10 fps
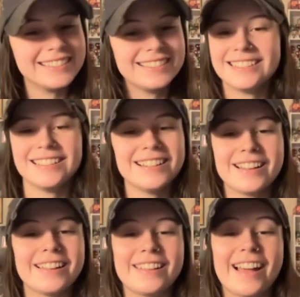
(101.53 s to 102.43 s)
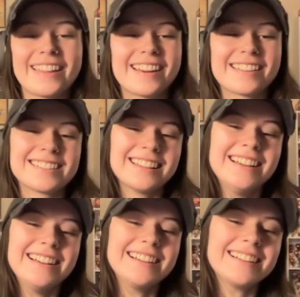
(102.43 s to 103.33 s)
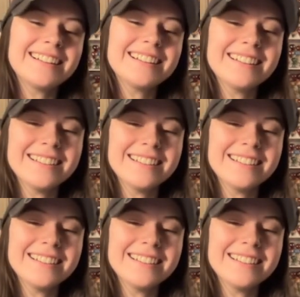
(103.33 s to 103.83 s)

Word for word: Oh yeah, all yeah, of them died.